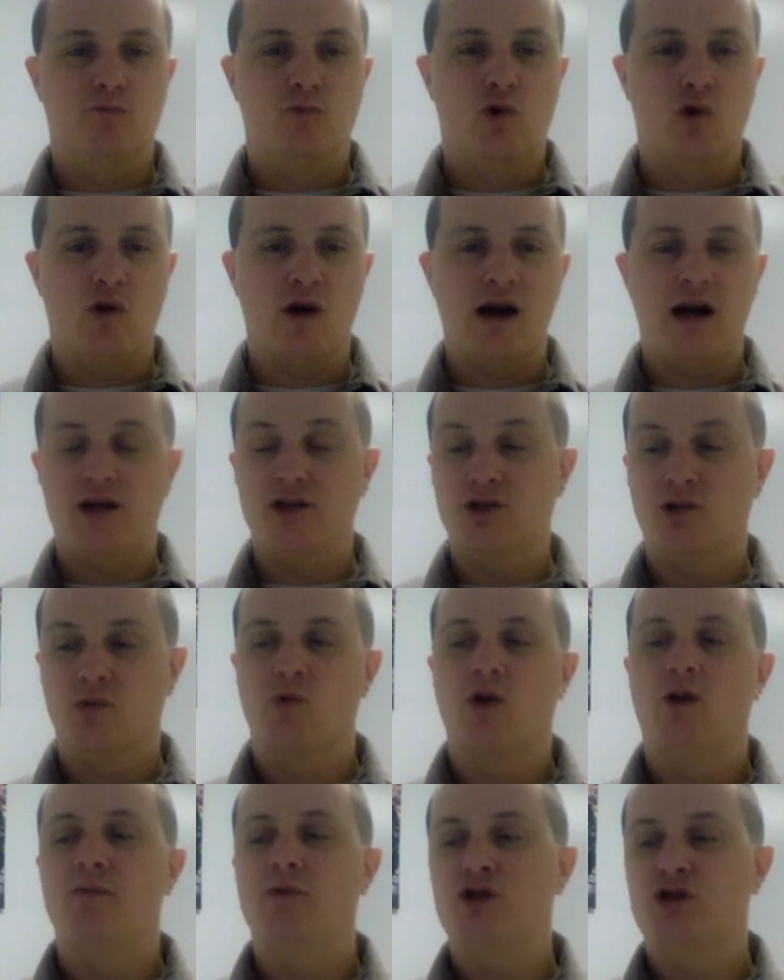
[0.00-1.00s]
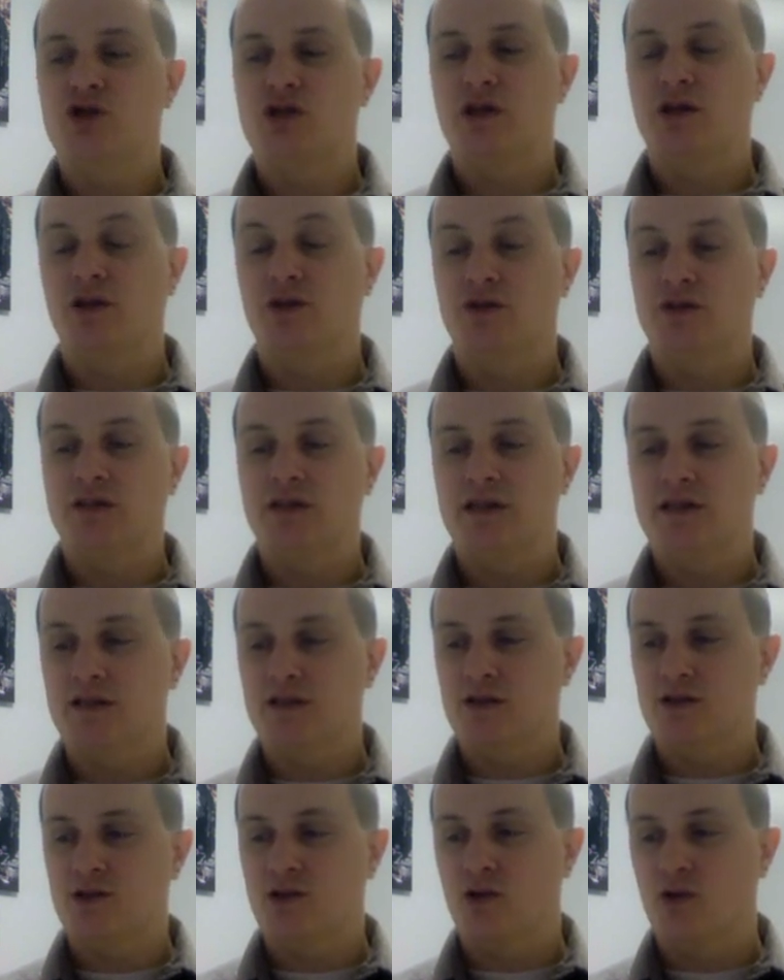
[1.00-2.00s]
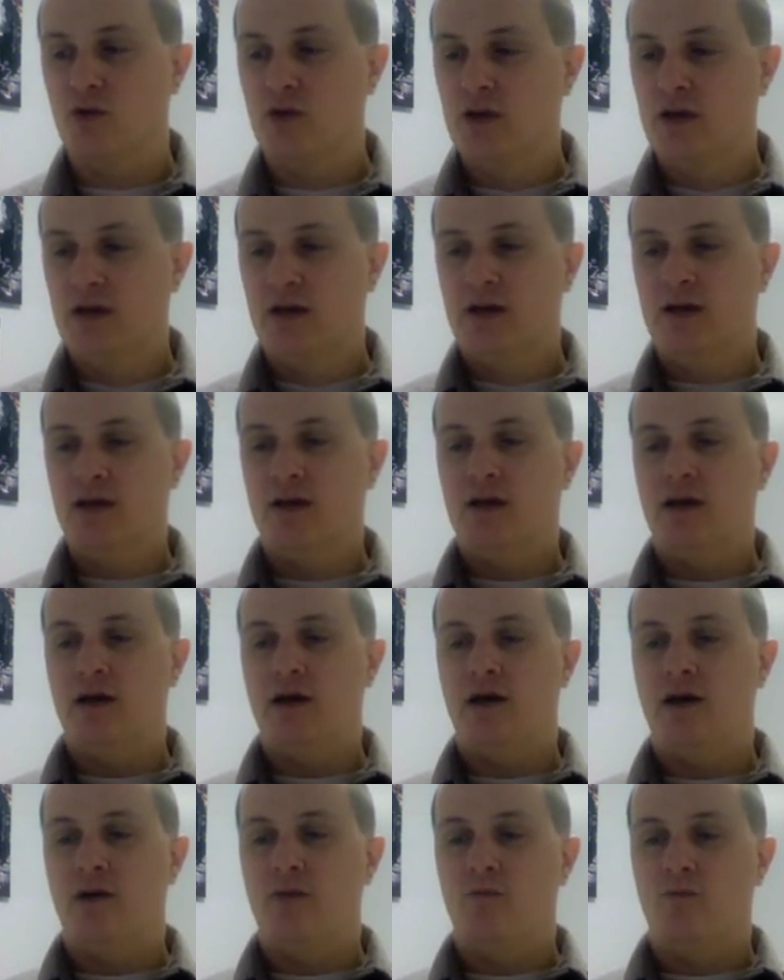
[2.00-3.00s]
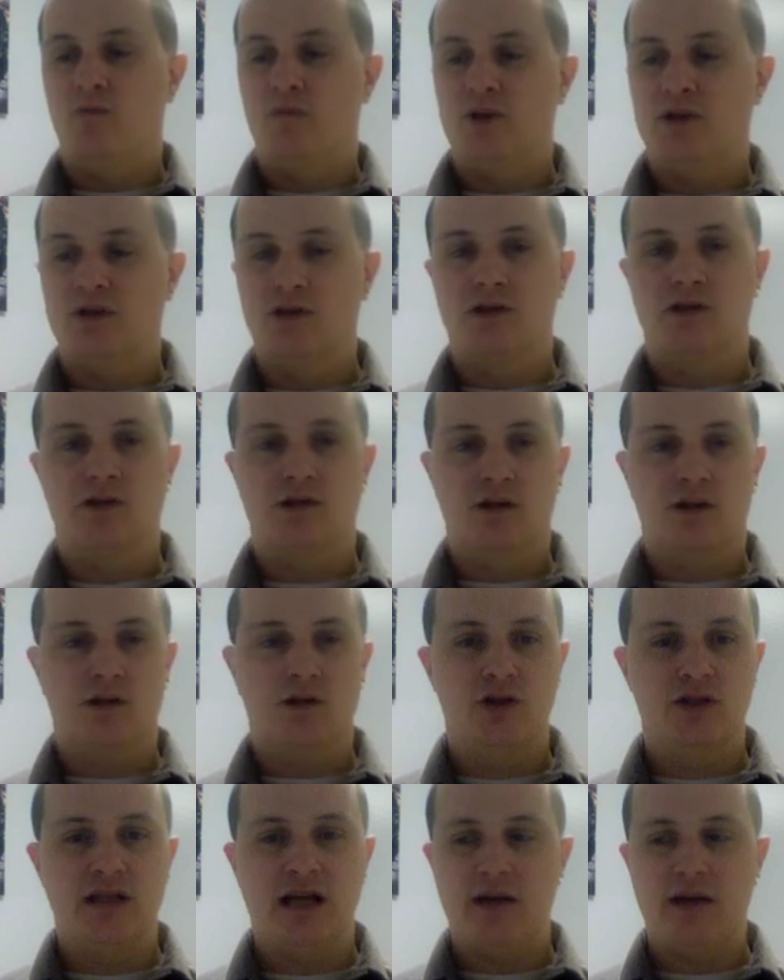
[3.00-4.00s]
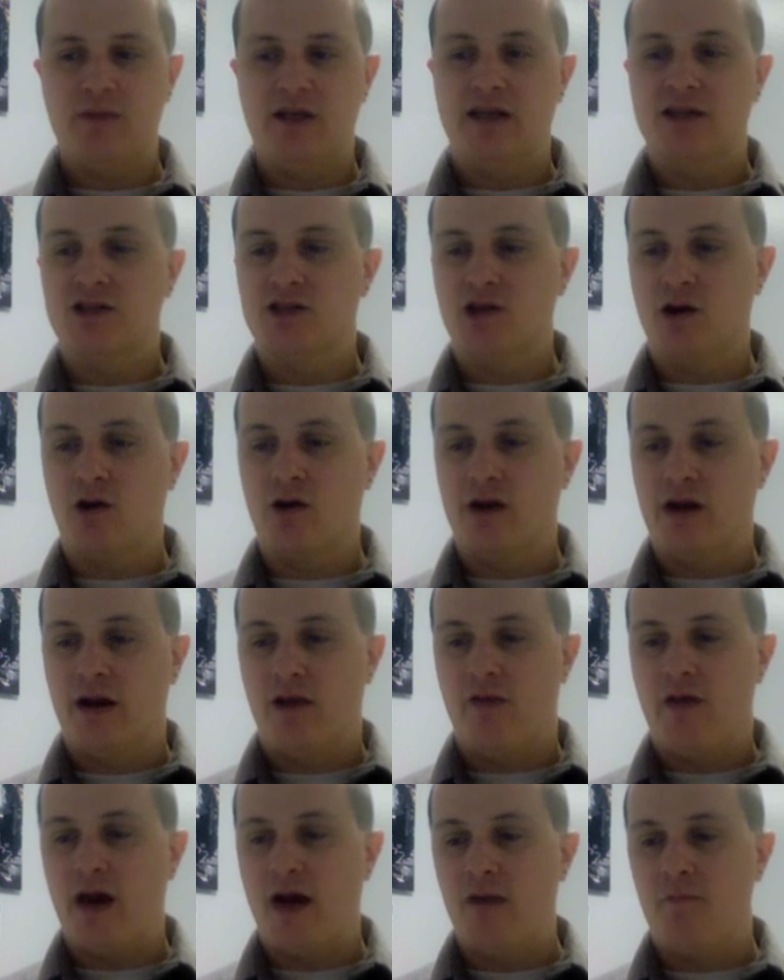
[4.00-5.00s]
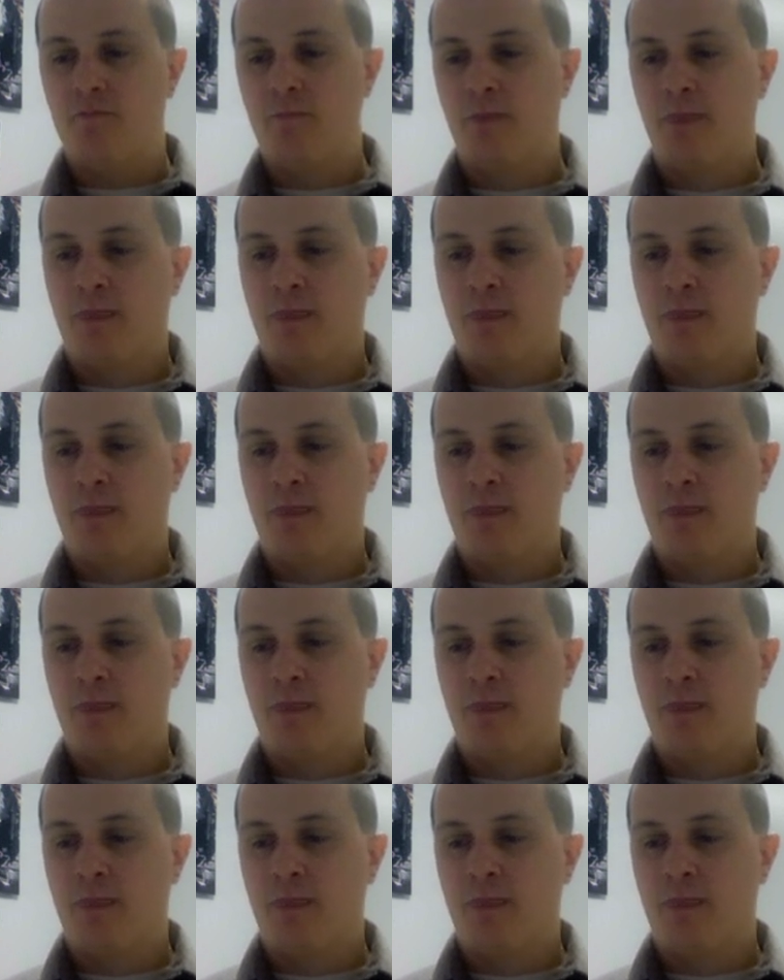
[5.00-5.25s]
garage and rummage sale season, so this is a good time to get started on that.